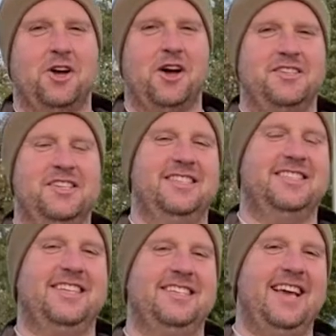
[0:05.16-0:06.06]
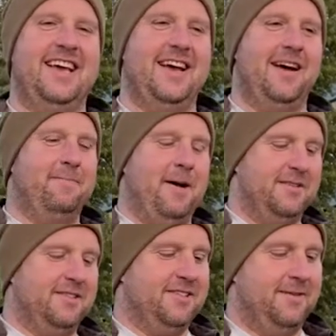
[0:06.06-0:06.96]
talk to you today
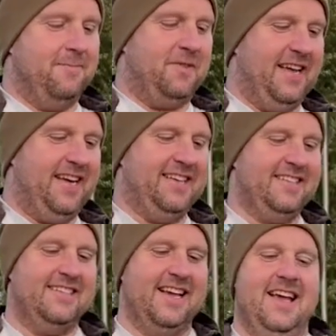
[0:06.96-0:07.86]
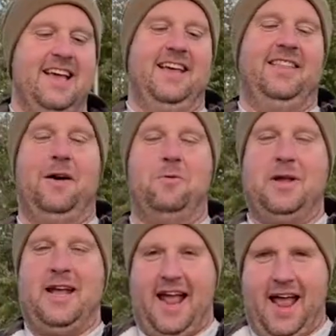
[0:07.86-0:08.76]
about some things that
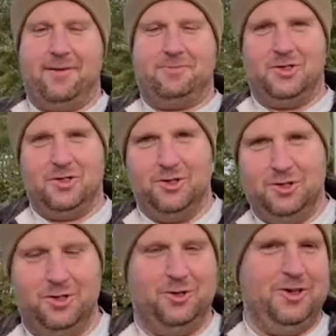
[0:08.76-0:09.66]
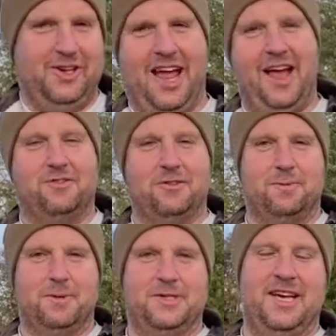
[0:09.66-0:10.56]
we absolutely have to
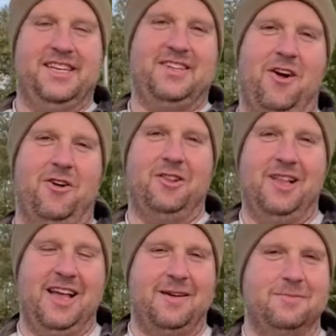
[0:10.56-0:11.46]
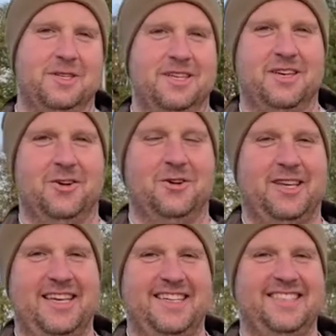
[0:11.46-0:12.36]
protect our lambs and goat
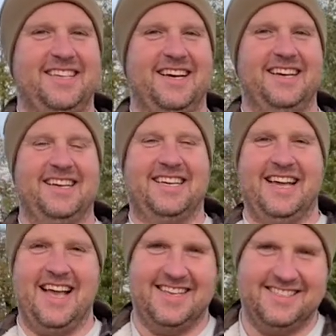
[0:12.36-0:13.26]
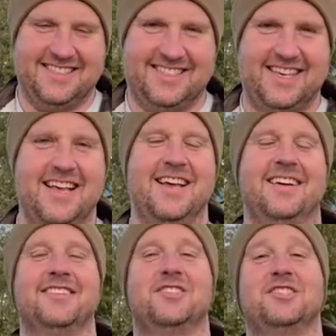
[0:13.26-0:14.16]
kids against.
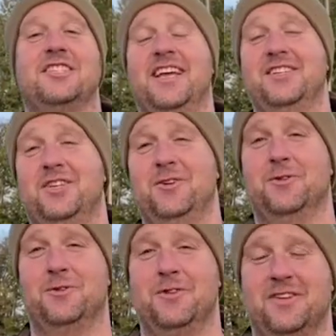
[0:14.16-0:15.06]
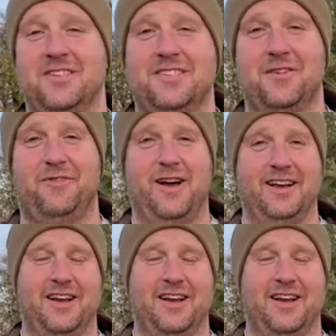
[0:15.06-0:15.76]
Stay tuned to find